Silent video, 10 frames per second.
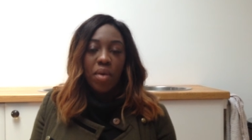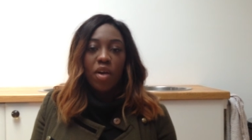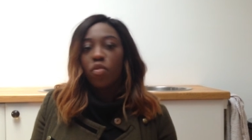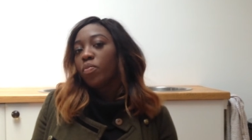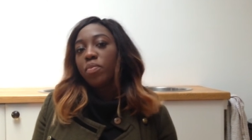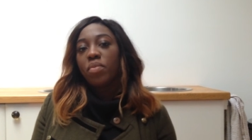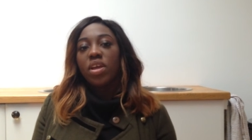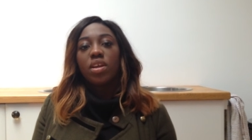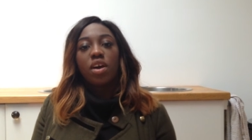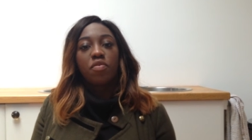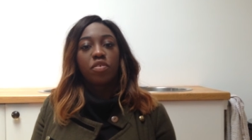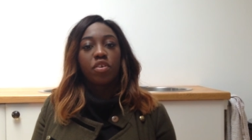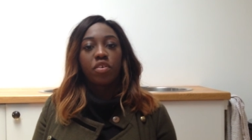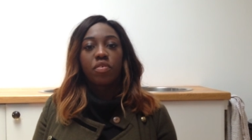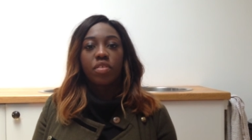I will be meeting our
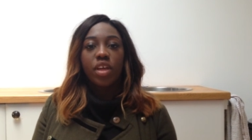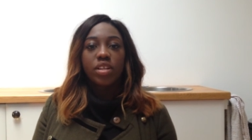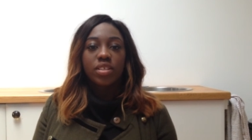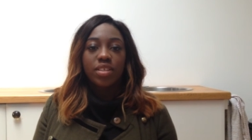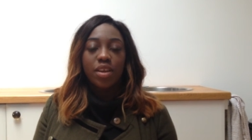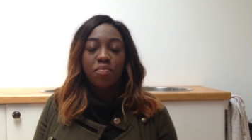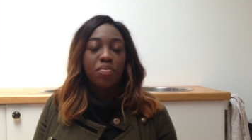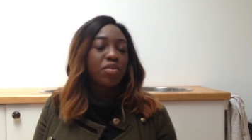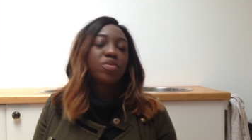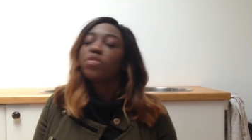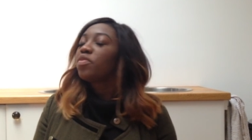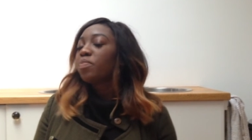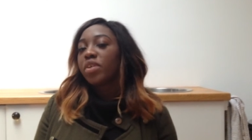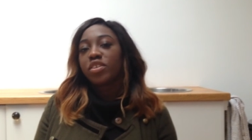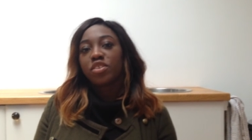photographer there to take beautiful
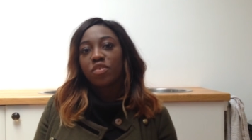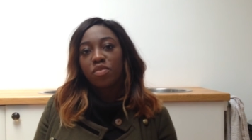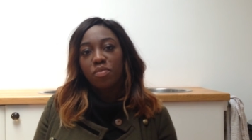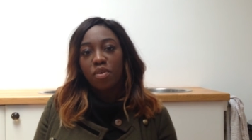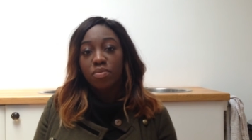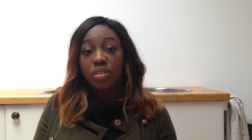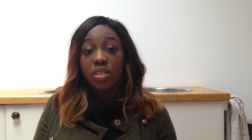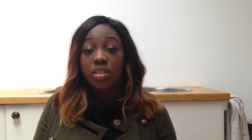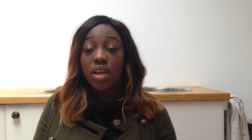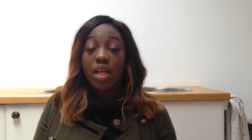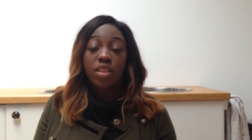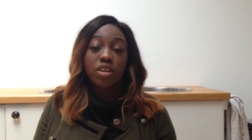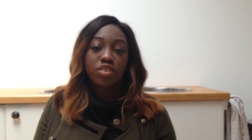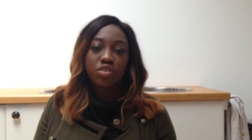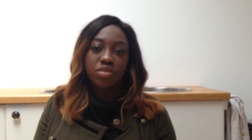pictures of the property. And then
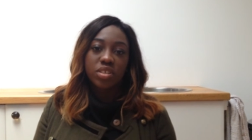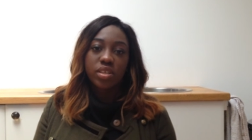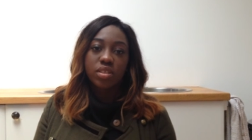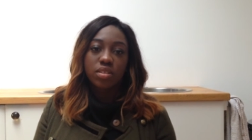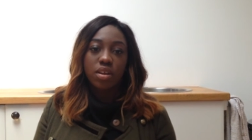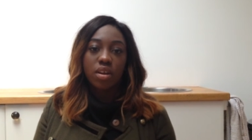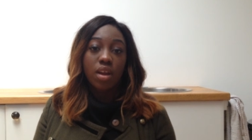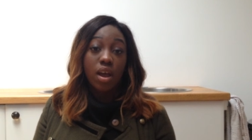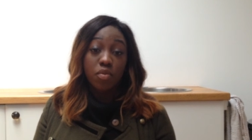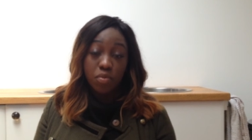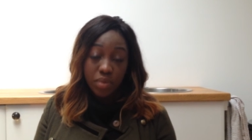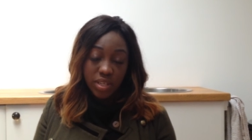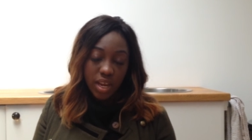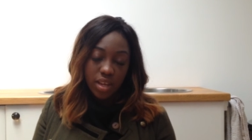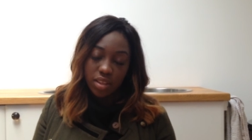as soon as he's done, I will be
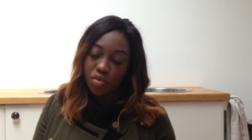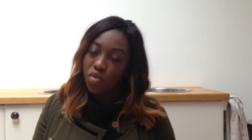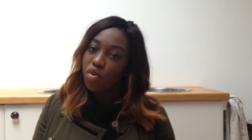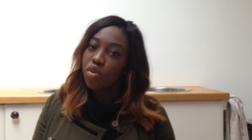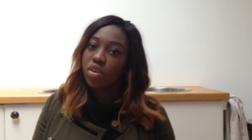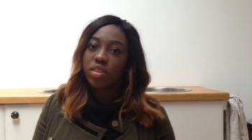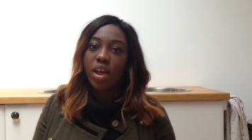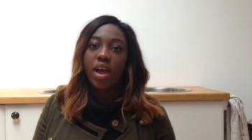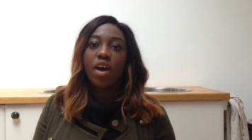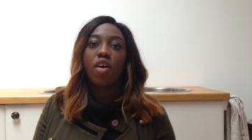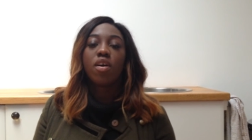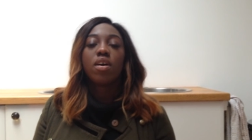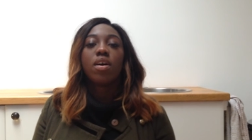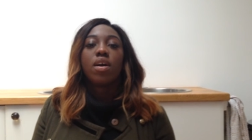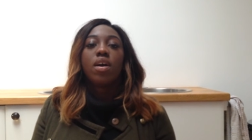taking all of that out
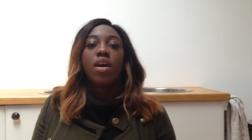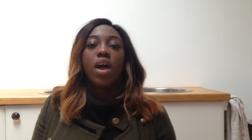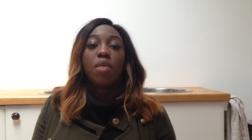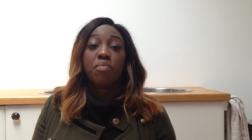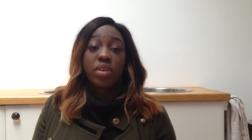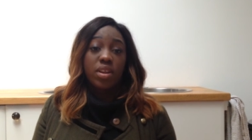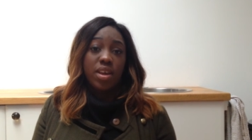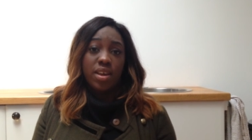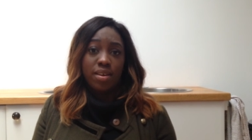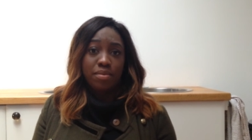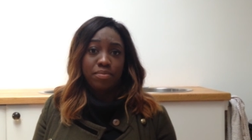and bringing it here.